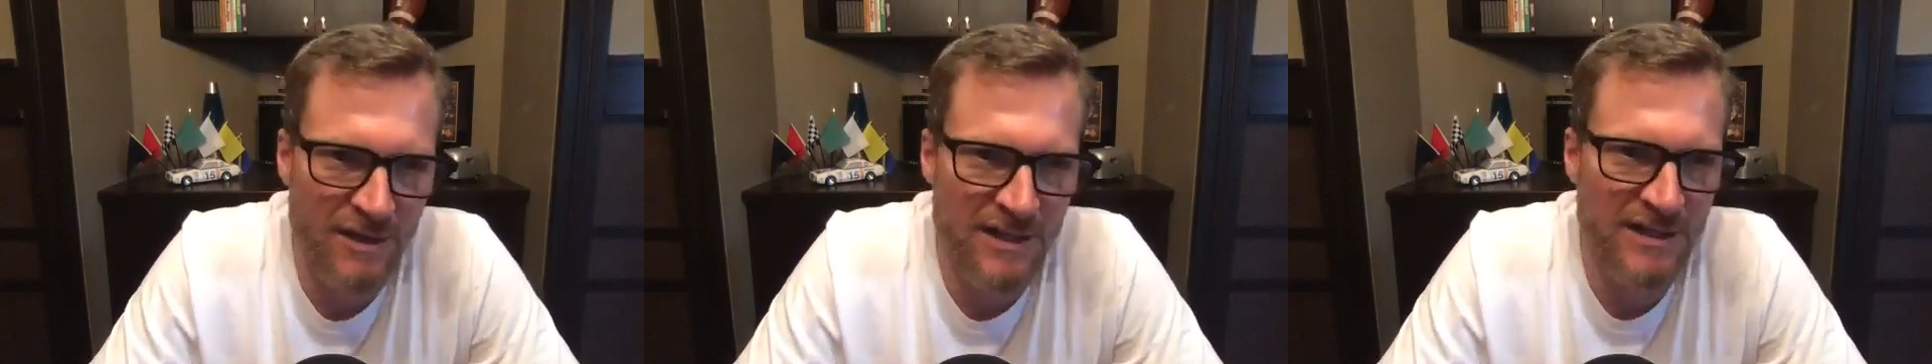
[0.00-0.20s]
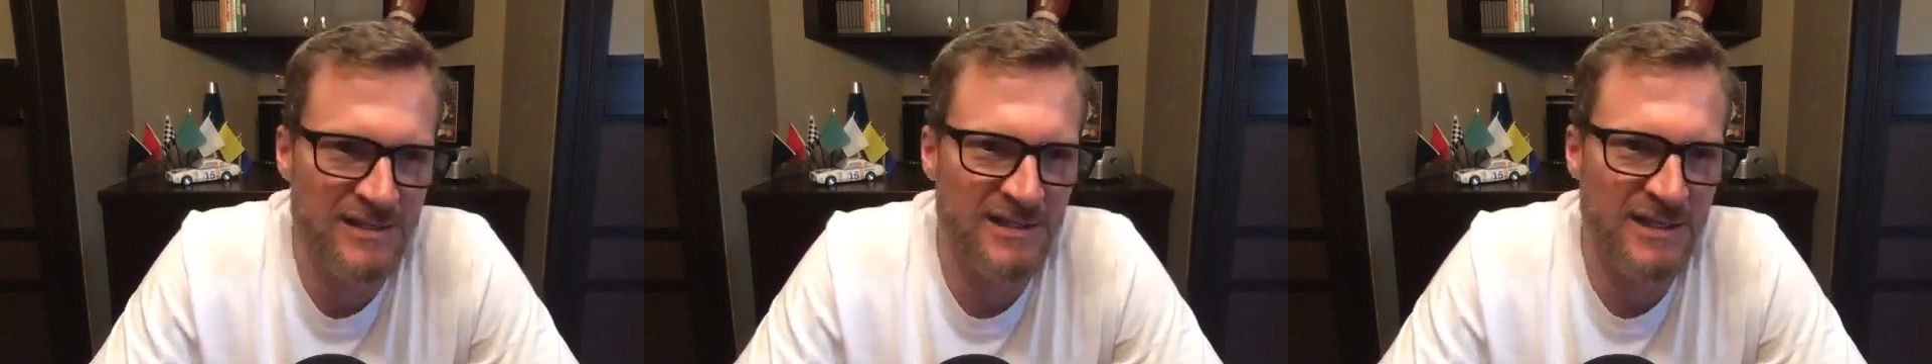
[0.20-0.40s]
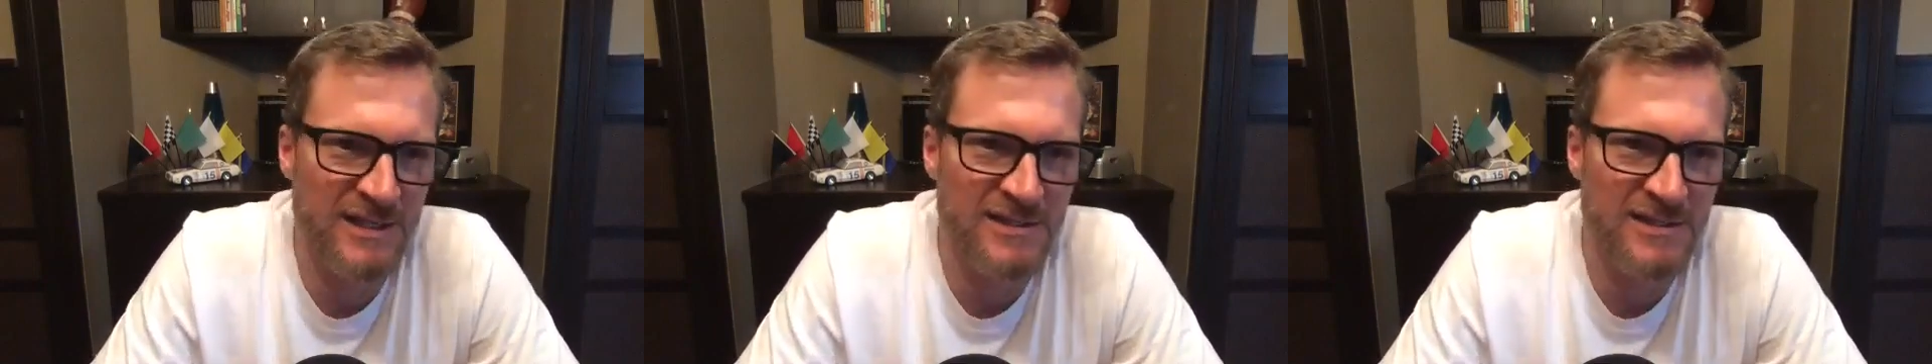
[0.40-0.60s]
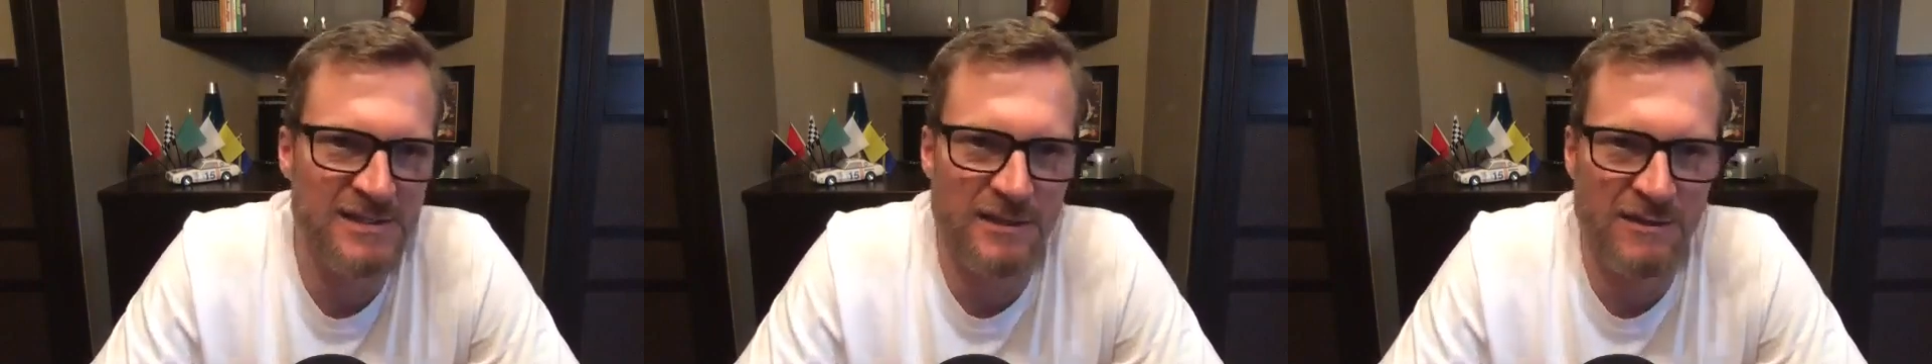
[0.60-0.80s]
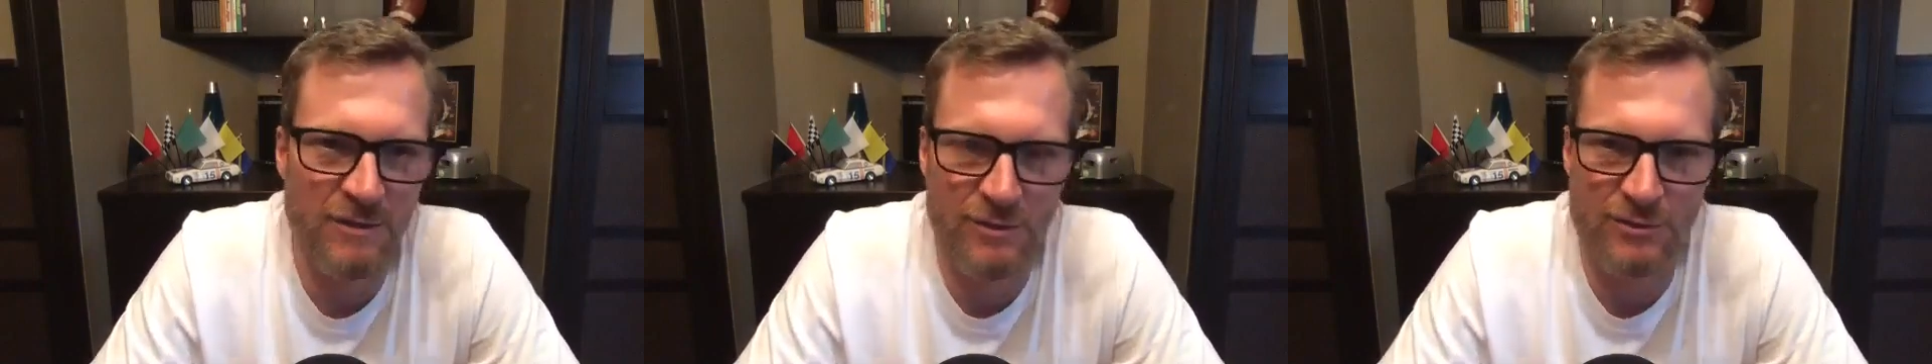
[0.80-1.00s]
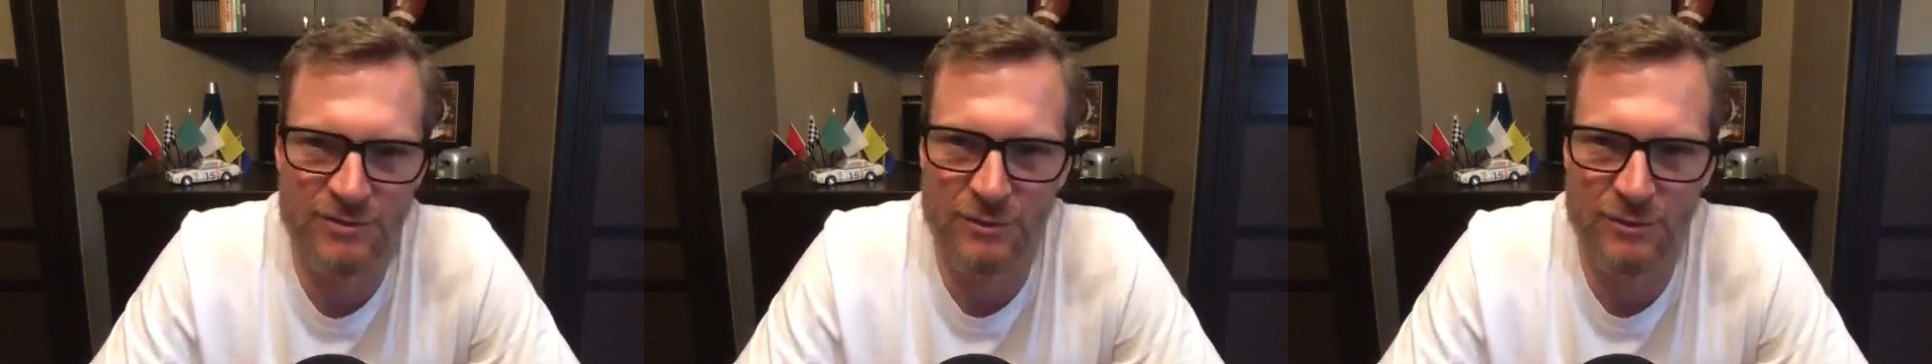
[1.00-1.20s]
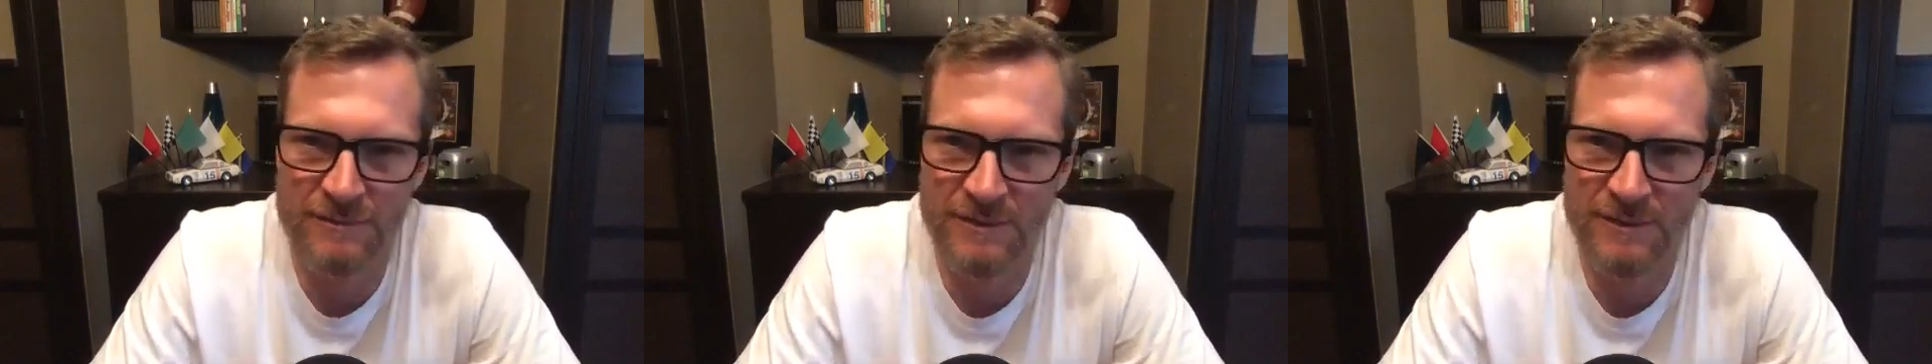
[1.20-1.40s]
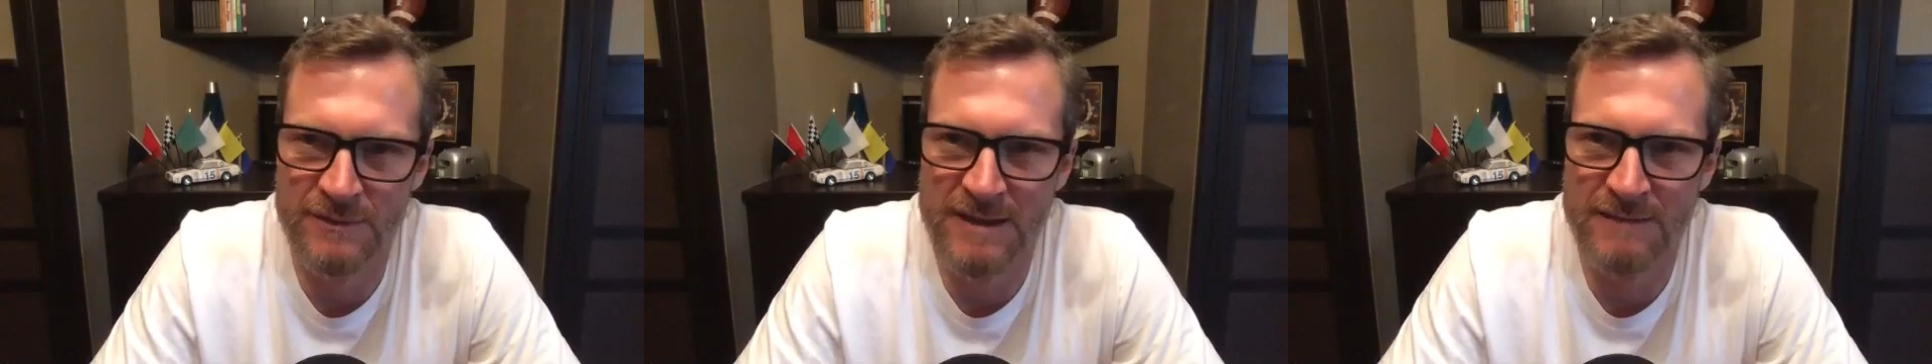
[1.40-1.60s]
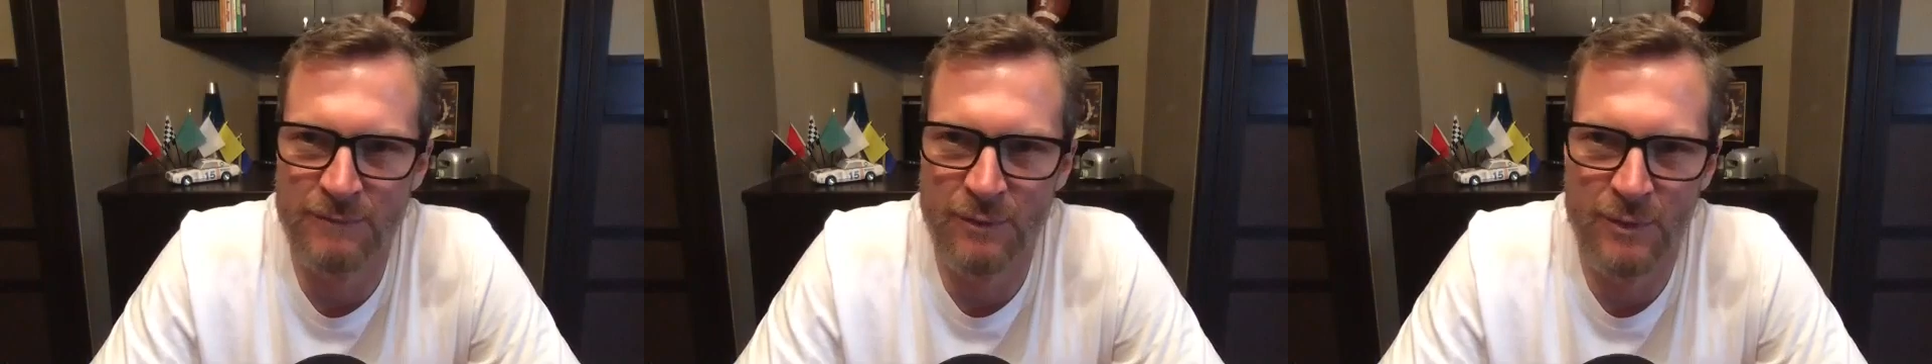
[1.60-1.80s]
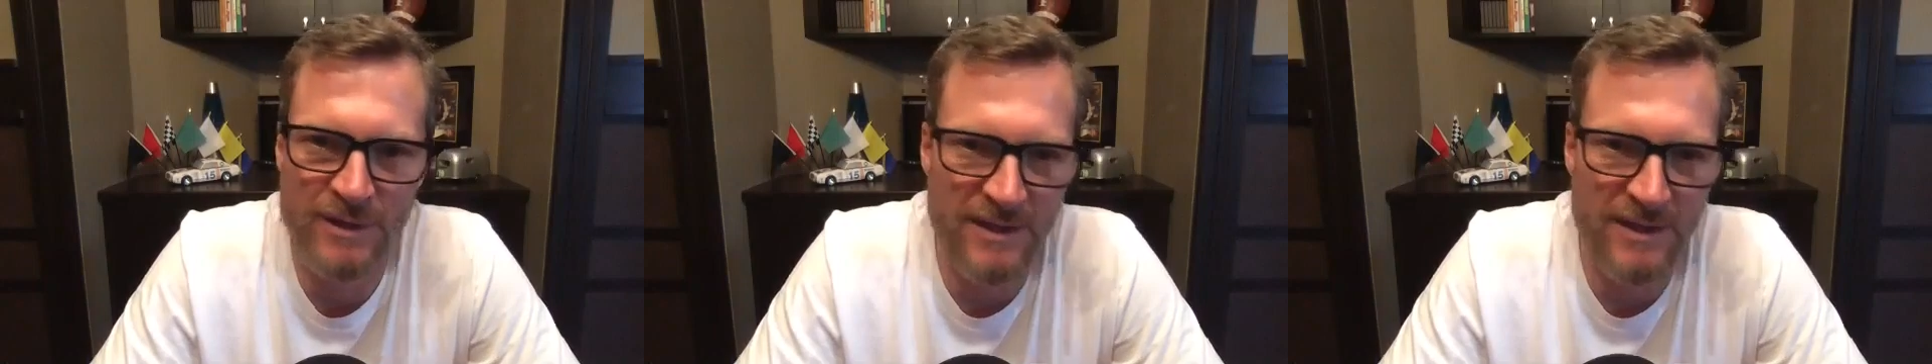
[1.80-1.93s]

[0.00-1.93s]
exist that sort of fill that void.